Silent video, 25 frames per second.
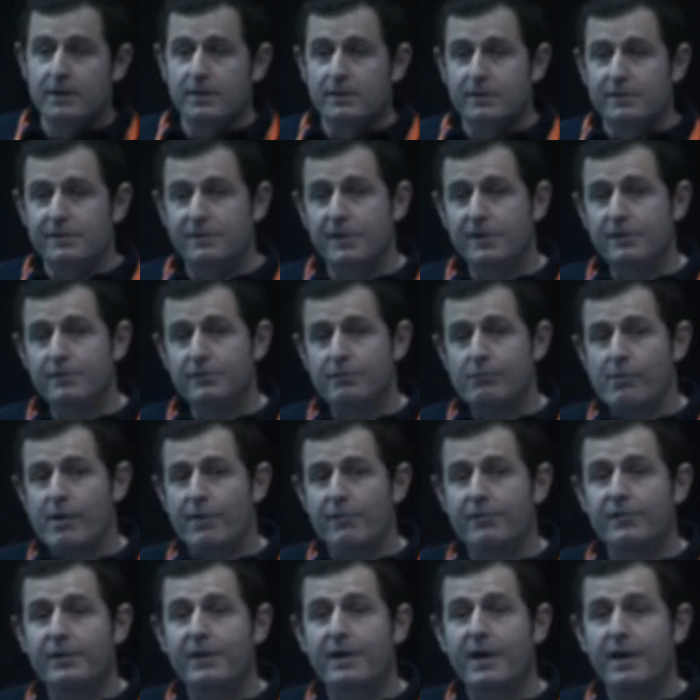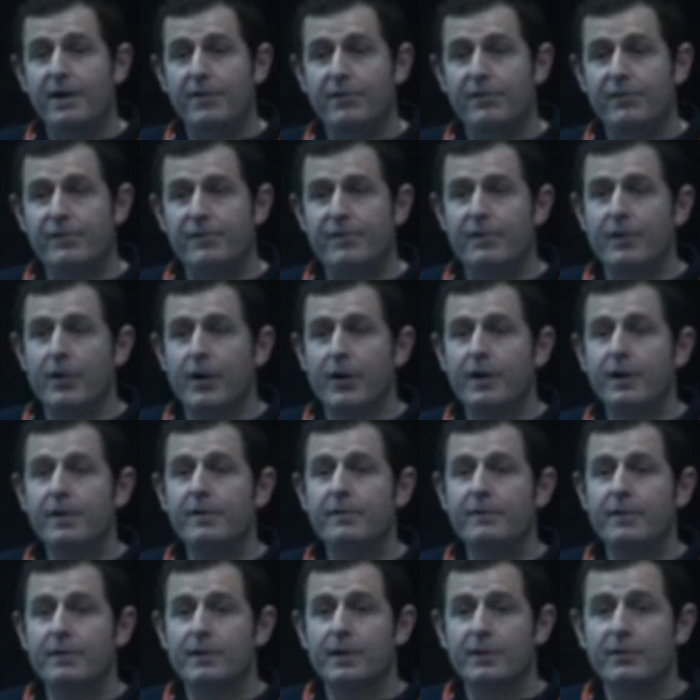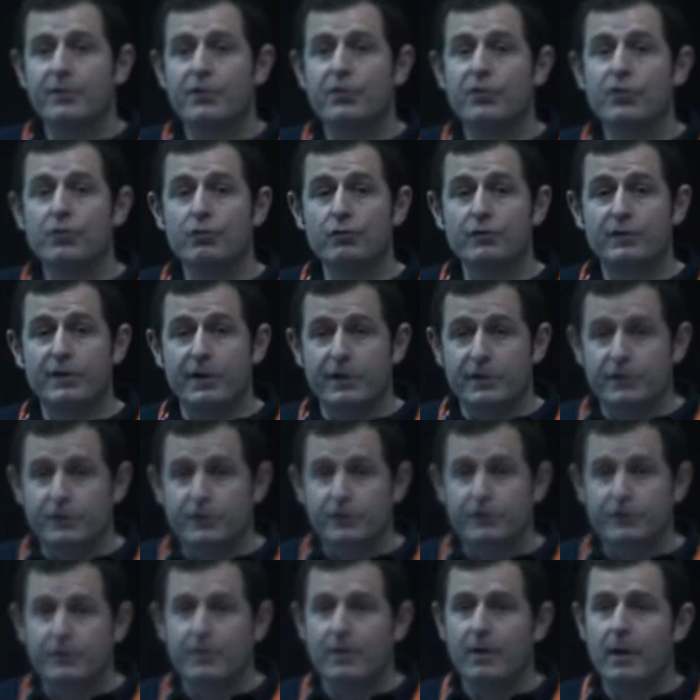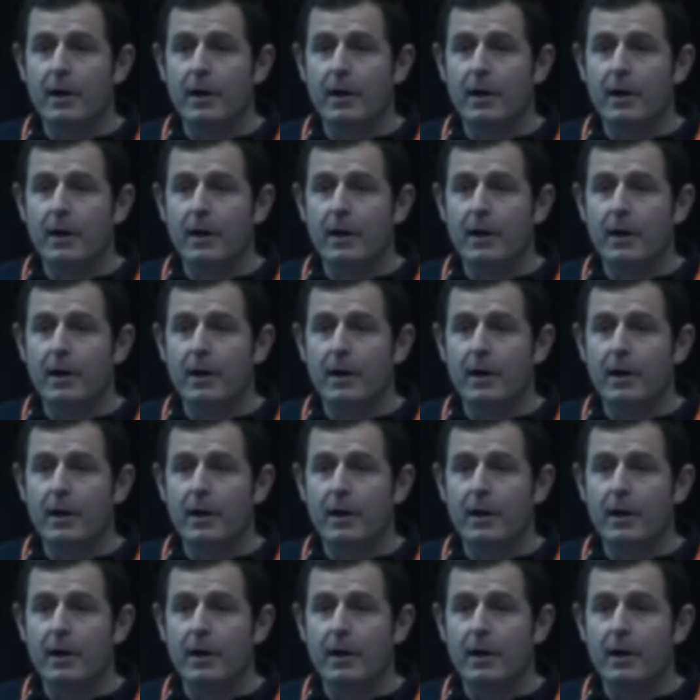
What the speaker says: This graph gives the internet usage